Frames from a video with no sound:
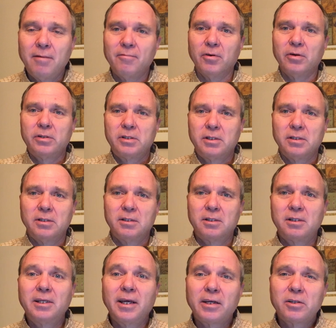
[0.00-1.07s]

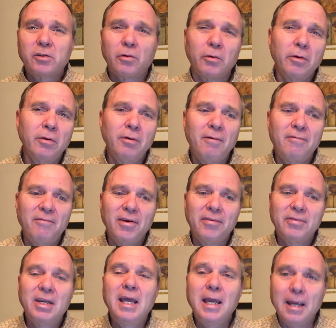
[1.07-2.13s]
verses 6 through
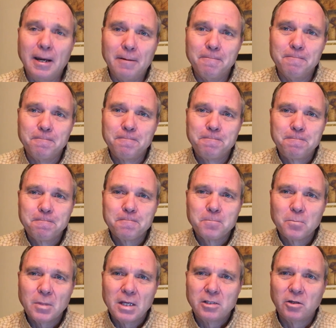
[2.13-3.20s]
15.
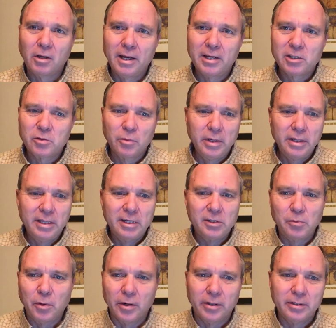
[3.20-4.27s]
So let us read
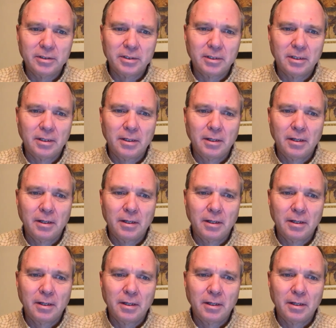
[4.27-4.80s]
these words.